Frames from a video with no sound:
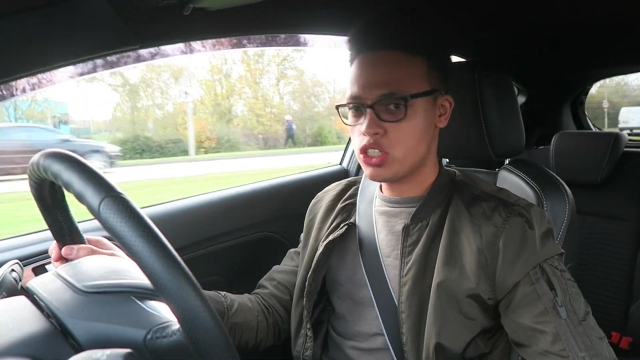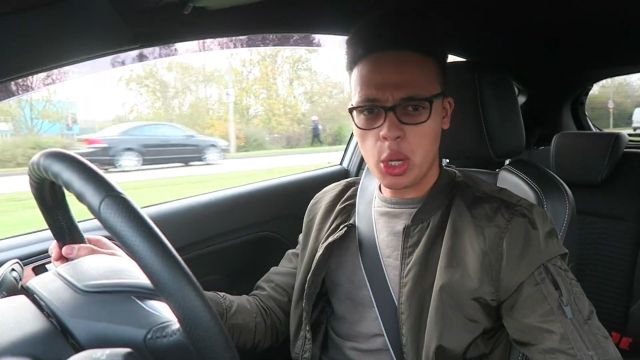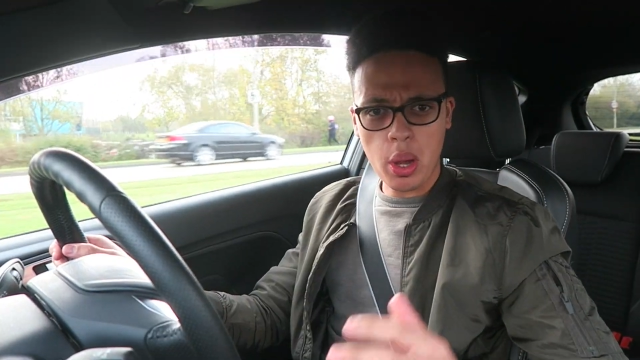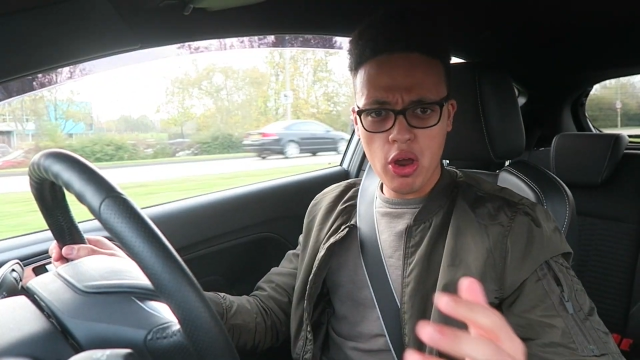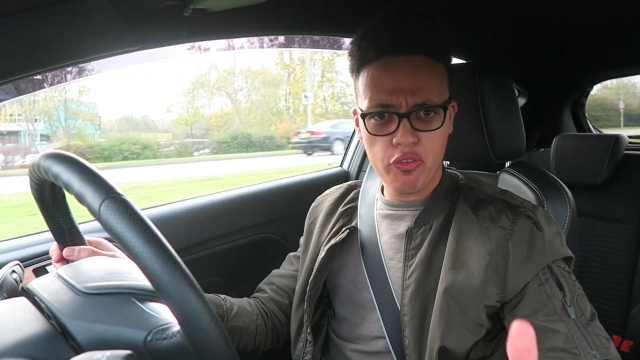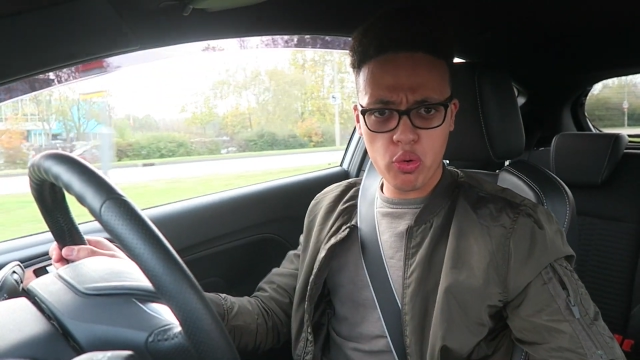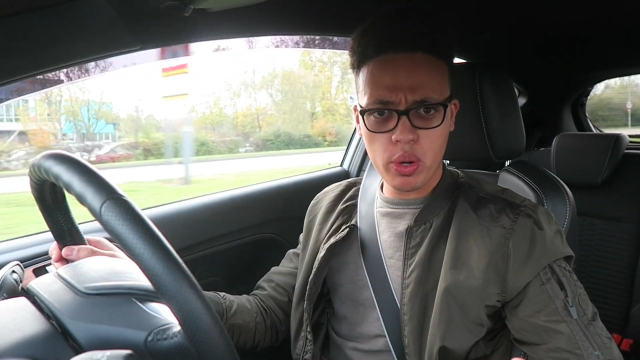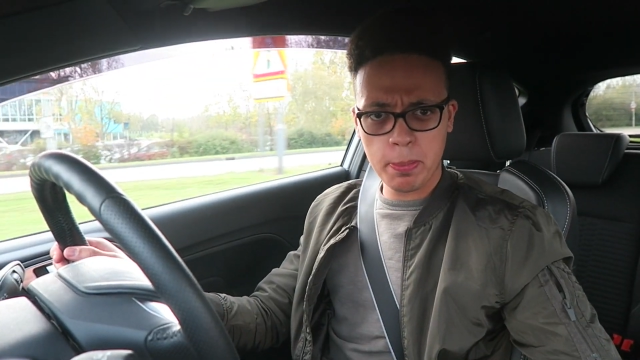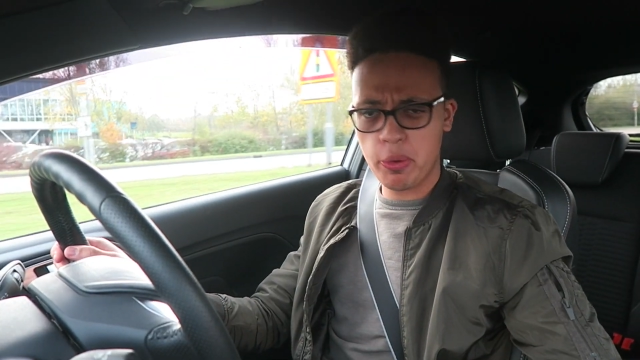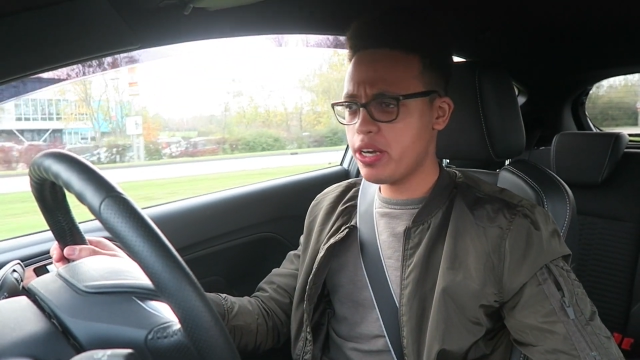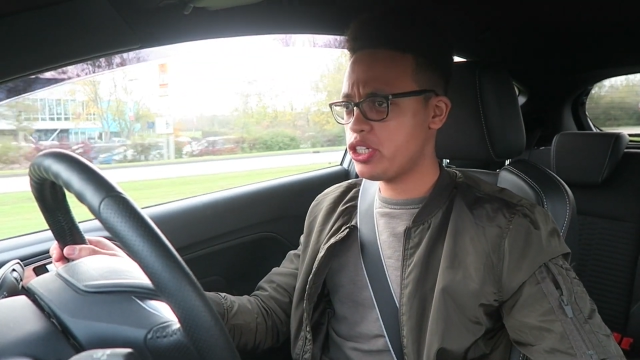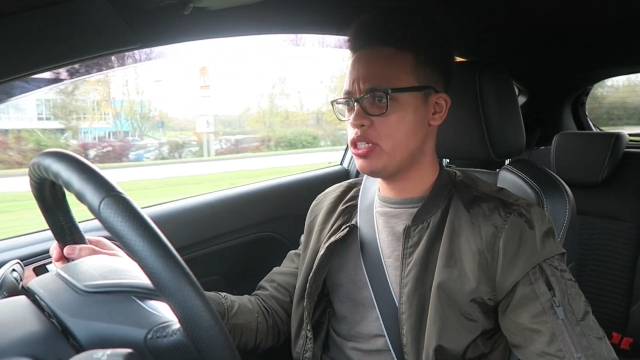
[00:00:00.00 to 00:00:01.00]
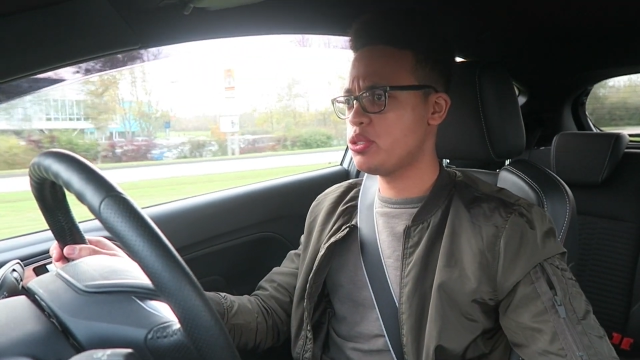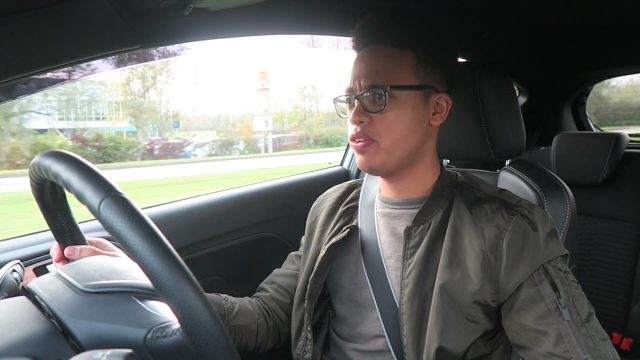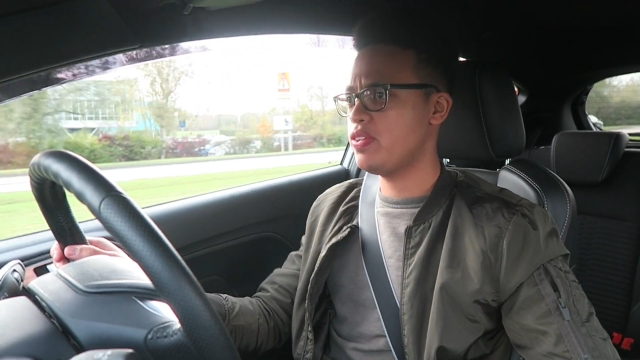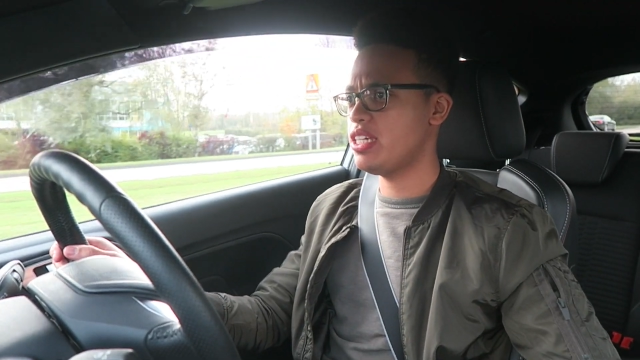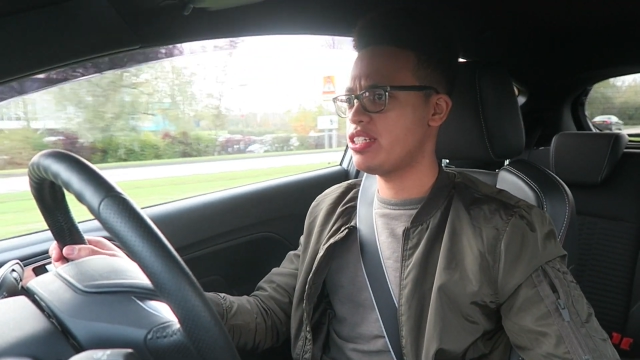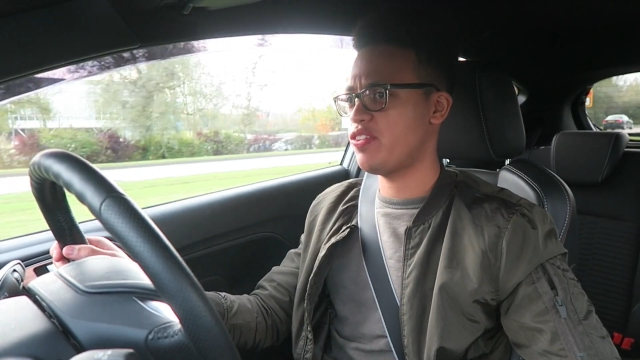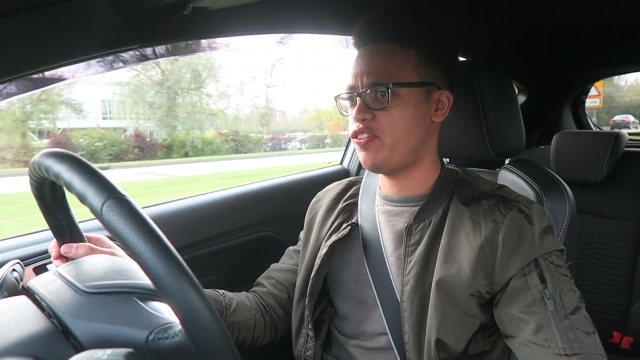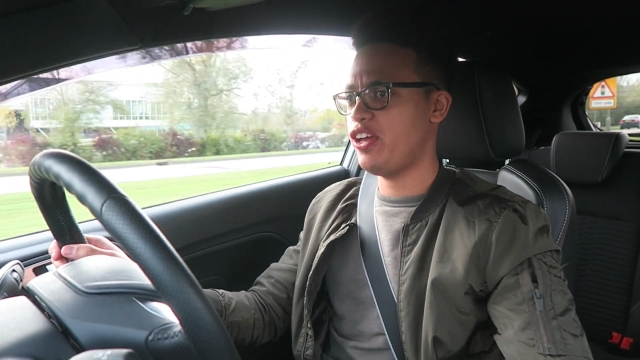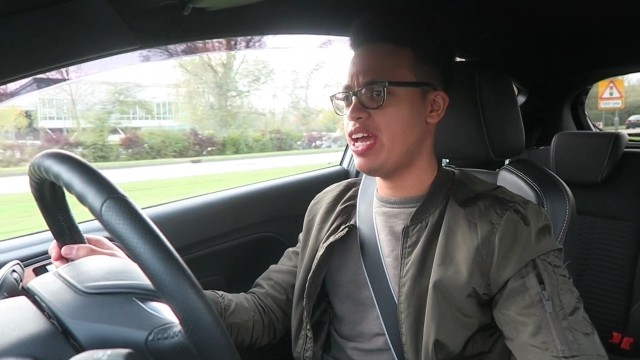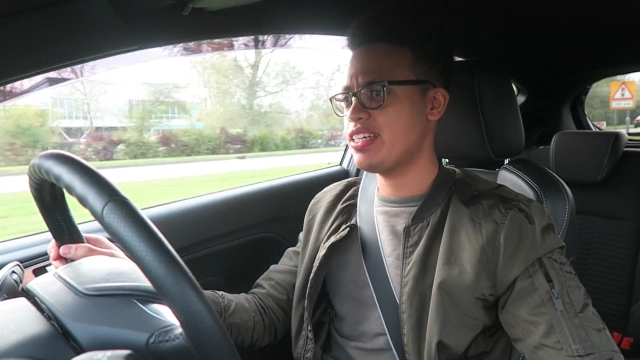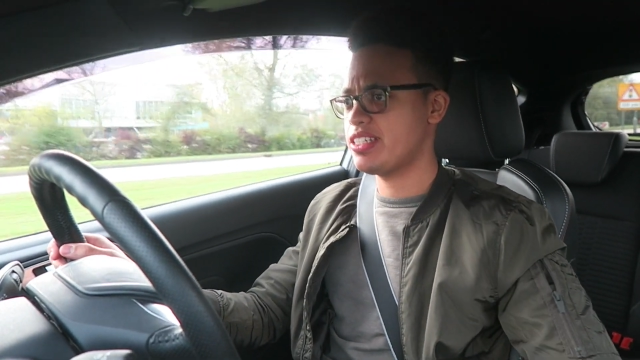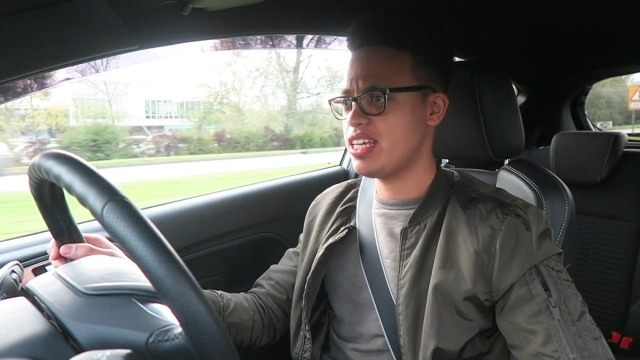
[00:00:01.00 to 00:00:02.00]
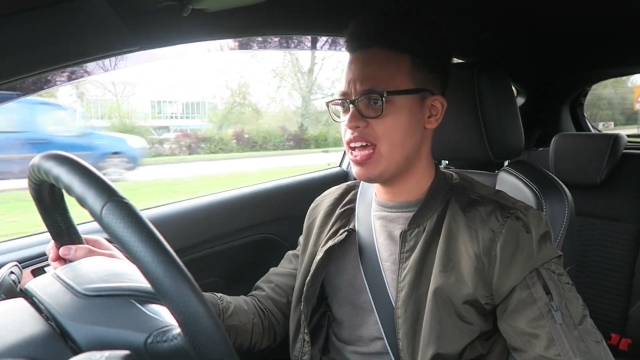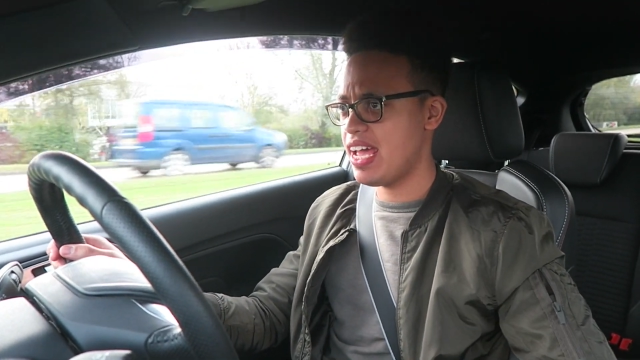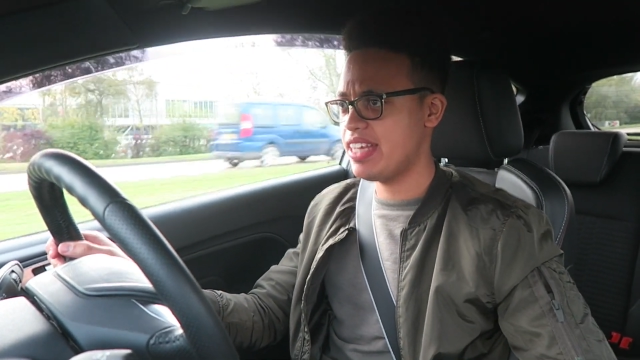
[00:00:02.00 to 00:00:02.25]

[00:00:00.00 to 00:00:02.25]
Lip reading: So overall impressions with this Fiesta